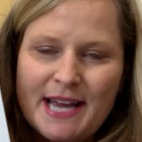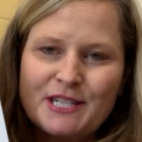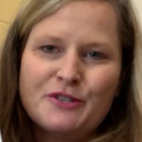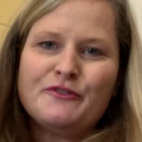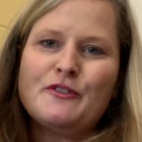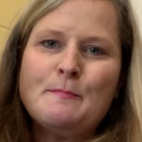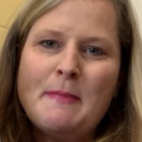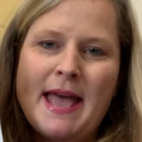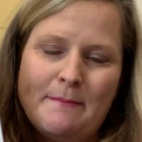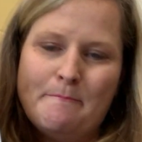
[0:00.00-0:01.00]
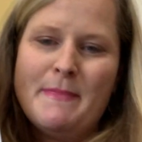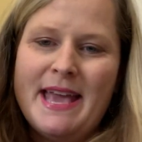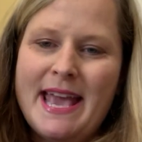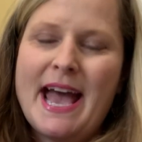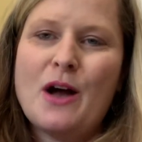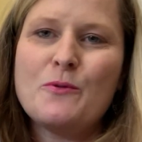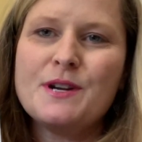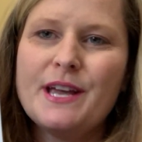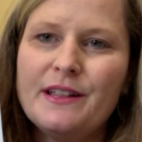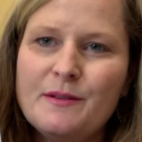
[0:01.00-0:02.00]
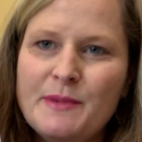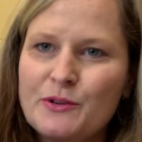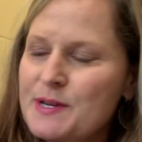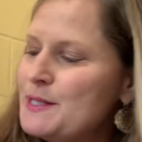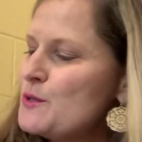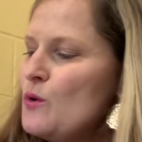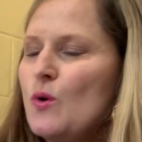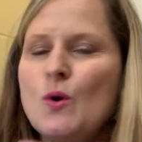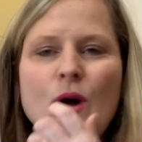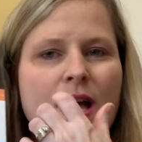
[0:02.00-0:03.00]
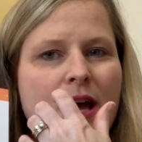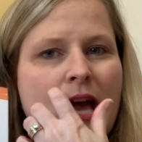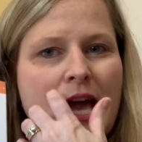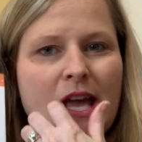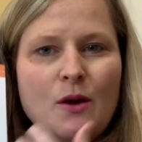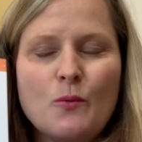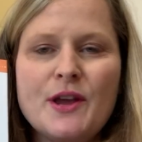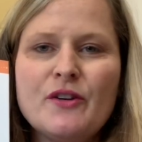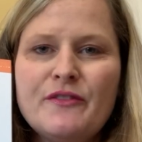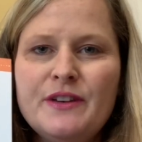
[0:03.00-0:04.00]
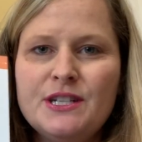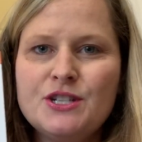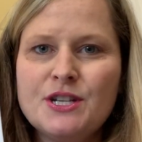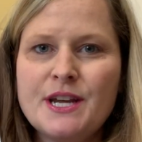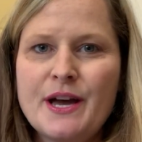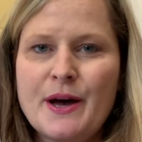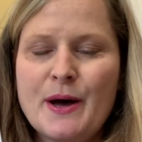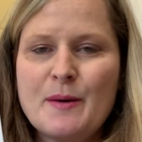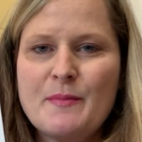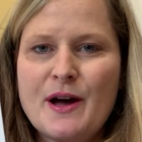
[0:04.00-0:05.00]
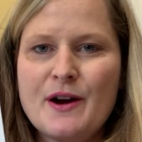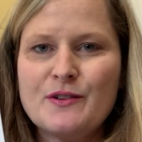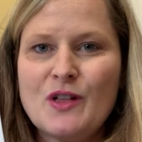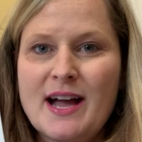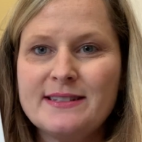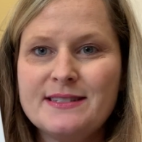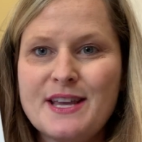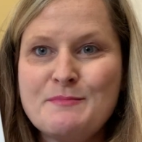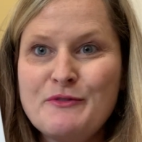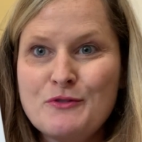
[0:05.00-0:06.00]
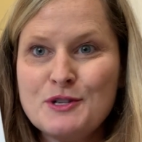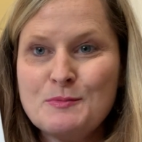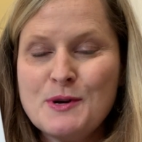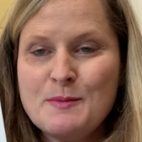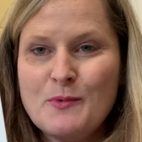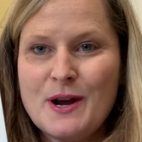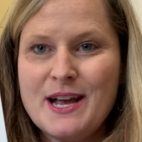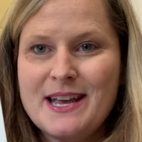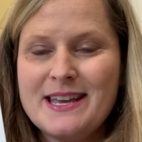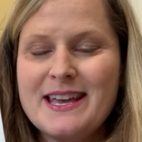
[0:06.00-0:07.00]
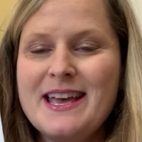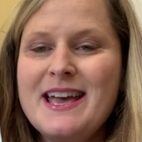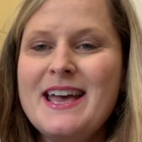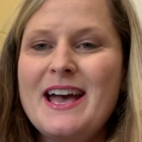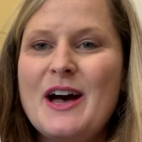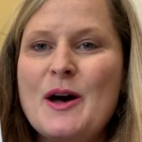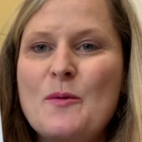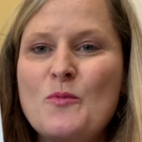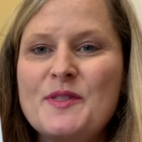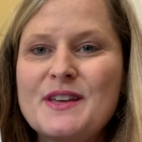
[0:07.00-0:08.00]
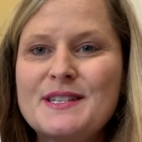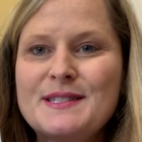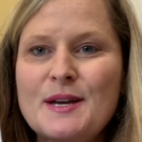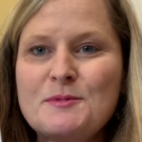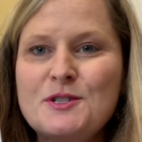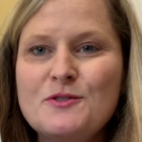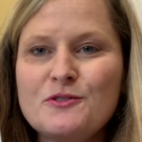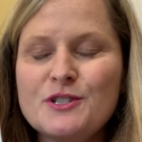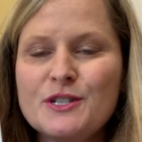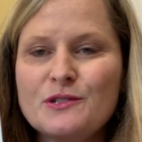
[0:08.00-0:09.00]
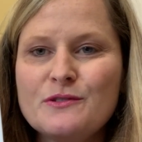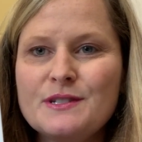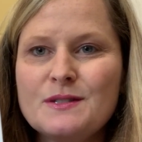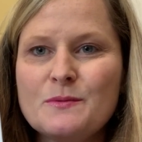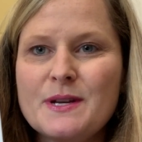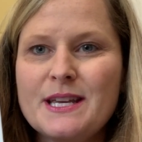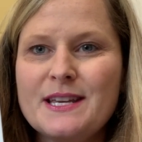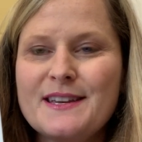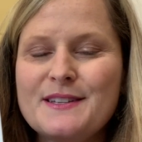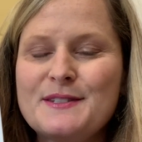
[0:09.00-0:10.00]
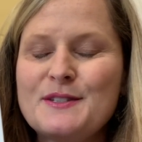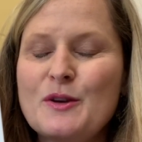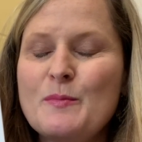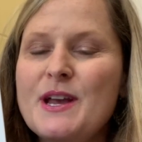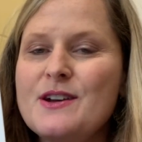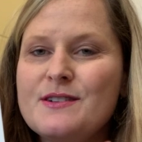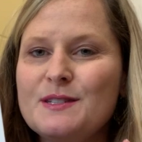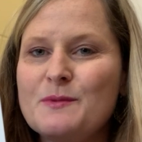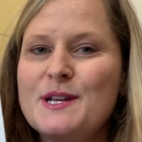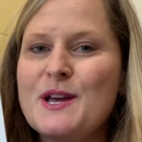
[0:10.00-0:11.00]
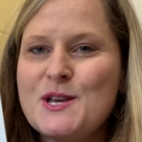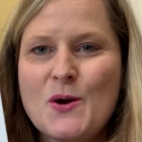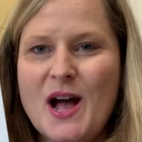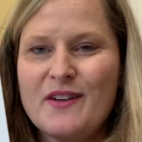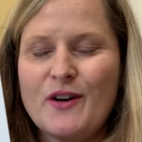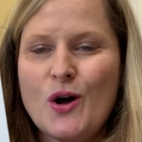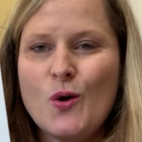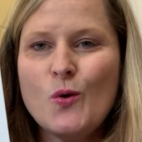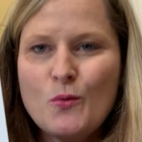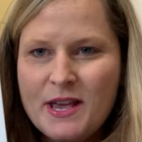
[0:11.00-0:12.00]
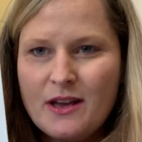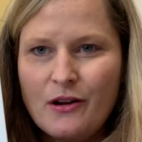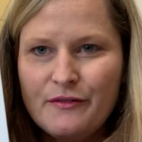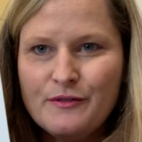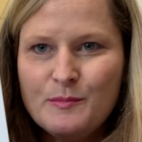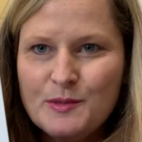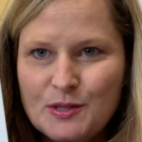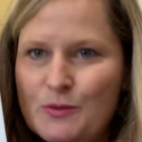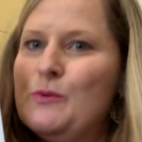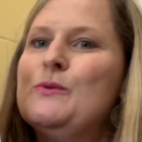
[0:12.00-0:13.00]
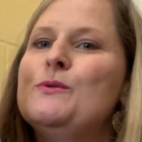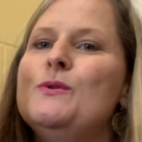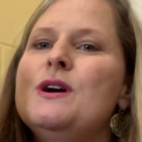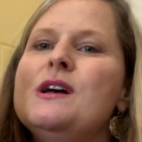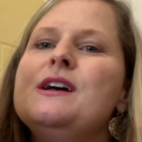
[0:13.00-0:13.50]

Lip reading: at you from May Howard Elementary School, and we are finishing up our last day before spring break with Exceptional Children's Week. So parents, we know you'll have a whole week off from school,